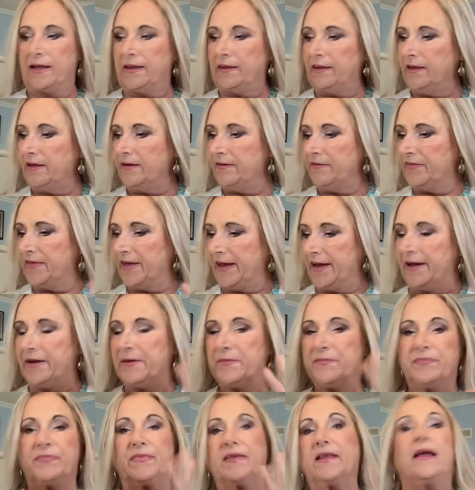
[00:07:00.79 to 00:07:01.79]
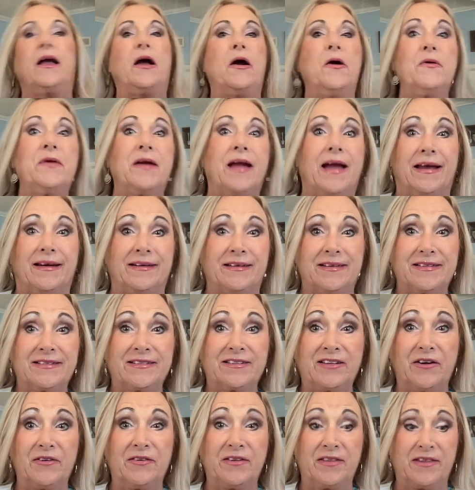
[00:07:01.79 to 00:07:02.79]
I love that. Okay, let's
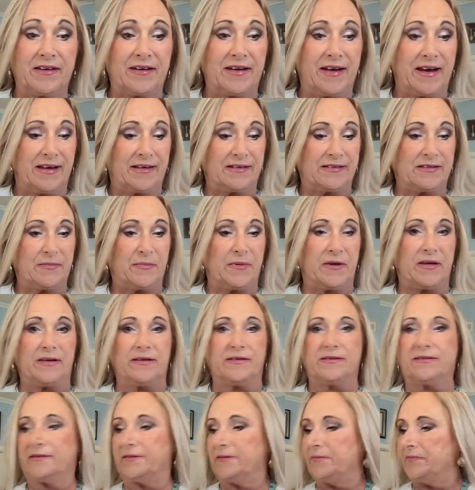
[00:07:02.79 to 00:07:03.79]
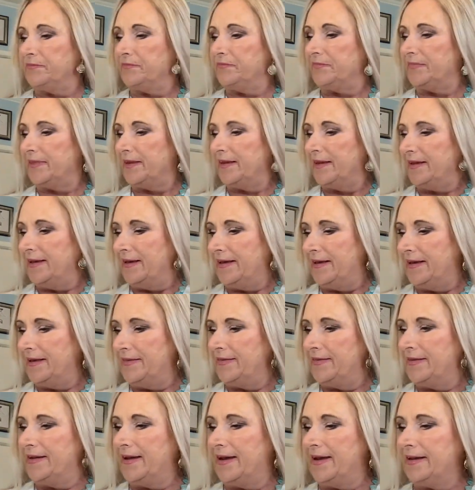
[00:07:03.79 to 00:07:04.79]
go to the next piece.
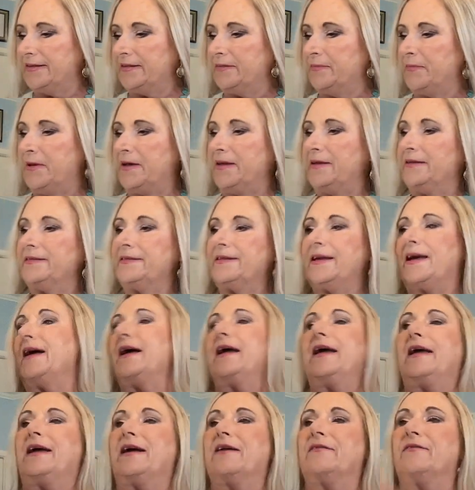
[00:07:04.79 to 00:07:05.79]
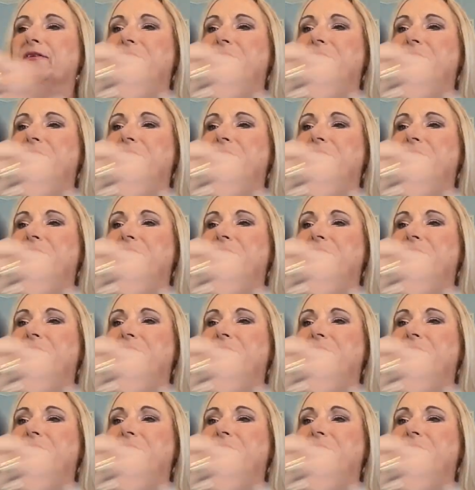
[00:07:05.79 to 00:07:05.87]
The next piece I have,